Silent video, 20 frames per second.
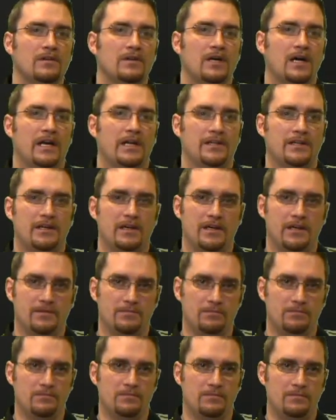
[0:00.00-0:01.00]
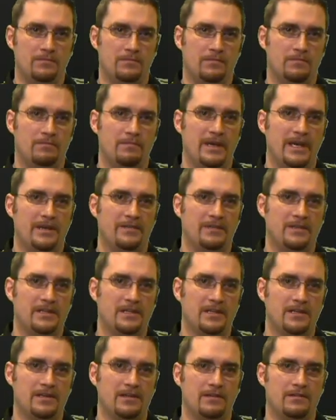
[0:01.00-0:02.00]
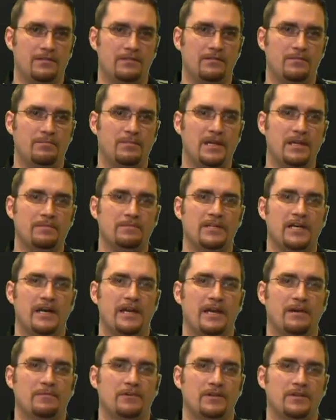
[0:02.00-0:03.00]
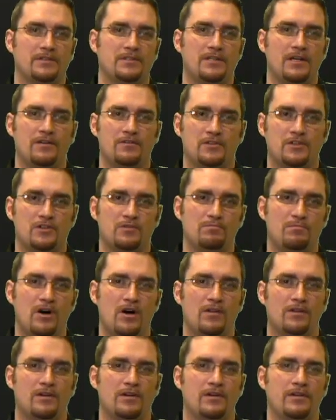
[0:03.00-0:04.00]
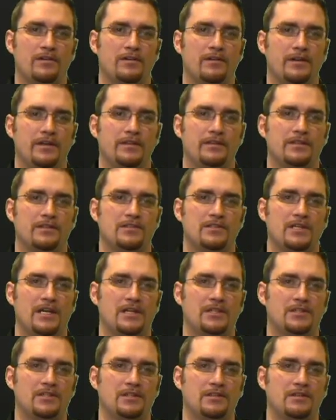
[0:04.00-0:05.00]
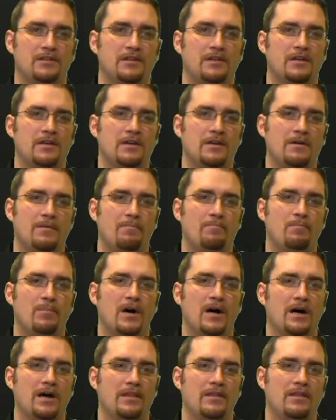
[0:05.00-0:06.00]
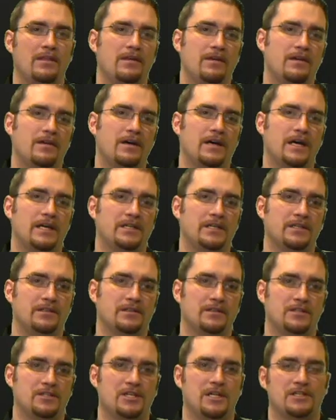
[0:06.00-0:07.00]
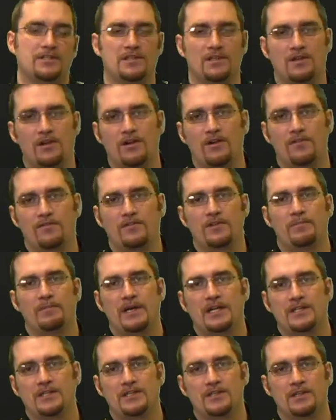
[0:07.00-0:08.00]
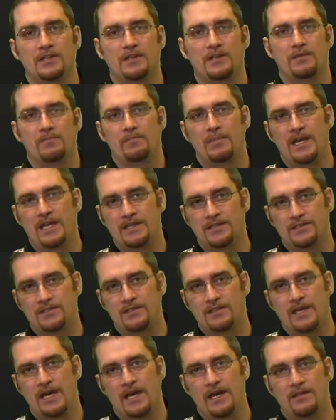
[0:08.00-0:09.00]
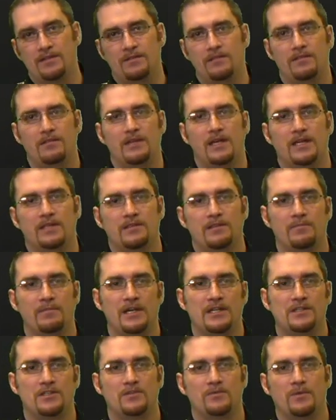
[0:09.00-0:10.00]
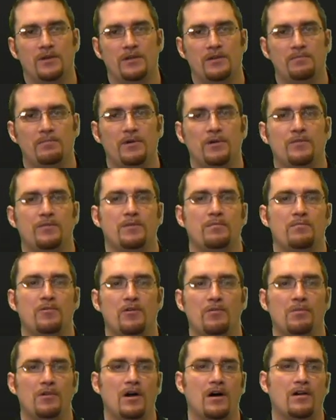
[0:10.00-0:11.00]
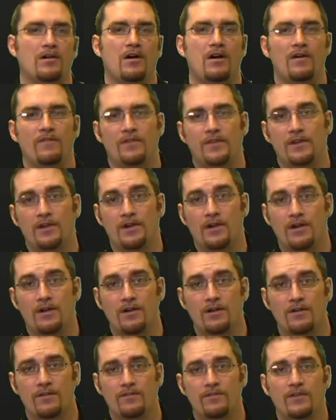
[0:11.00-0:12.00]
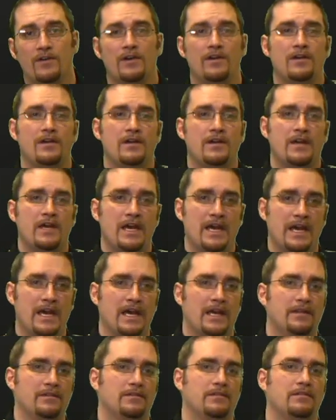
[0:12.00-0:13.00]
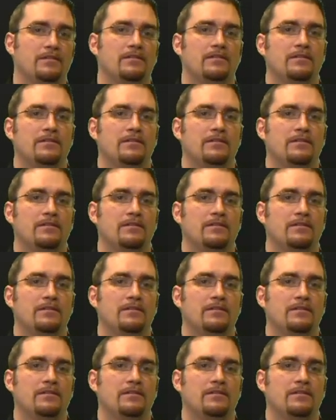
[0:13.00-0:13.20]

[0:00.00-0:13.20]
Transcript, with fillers: I, I made the beam diameter itself smaller in this section, but I didn't adjust the curve dimension and it based that that dimension when it built the mold block off of the curve and